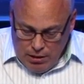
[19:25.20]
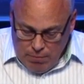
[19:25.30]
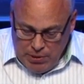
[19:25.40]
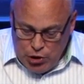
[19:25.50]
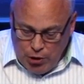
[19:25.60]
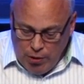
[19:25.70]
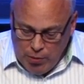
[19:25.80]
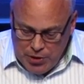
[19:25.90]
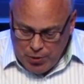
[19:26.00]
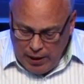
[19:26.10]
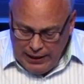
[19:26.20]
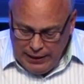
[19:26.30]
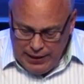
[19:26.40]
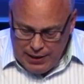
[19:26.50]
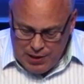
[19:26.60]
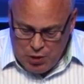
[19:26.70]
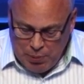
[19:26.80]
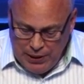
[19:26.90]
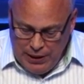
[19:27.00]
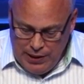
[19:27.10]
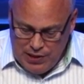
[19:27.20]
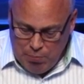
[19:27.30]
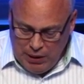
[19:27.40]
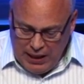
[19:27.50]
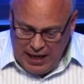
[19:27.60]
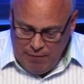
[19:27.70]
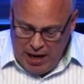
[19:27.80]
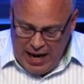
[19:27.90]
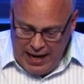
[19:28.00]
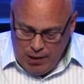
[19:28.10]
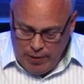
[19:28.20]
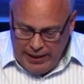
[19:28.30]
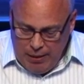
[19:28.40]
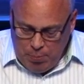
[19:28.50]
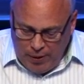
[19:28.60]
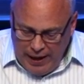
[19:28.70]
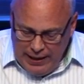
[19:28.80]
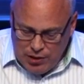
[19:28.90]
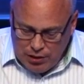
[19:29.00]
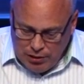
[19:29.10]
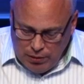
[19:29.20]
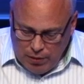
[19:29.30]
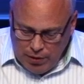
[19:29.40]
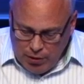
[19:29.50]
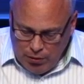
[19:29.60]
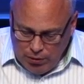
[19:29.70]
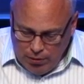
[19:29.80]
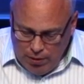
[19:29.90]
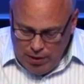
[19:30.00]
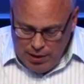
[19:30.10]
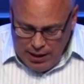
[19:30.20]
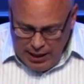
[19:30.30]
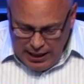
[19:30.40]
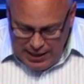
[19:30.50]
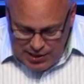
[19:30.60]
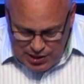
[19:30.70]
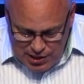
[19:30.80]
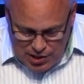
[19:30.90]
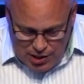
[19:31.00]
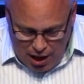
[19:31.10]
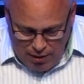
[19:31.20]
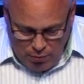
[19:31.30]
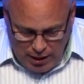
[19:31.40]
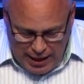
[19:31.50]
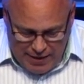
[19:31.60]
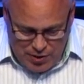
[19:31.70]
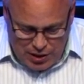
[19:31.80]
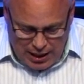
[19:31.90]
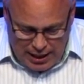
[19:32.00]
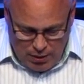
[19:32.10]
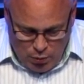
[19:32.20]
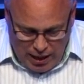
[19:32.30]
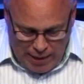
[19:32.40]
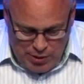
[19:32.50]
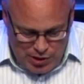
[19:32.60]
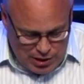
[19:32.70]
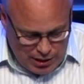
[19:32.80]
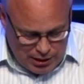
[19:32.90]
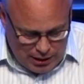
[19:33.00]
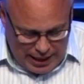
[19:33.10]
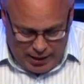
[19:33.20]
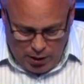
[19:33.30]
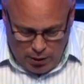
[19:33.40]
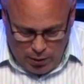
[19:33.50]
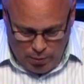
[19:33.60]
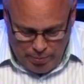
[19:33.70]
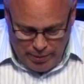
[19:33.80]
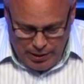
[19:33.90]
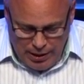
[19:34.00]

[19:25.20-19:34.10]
But Jonah was greatly displeased and became angry. He prayed to the Lord, O Lord, is this not what I have said when I was still at home?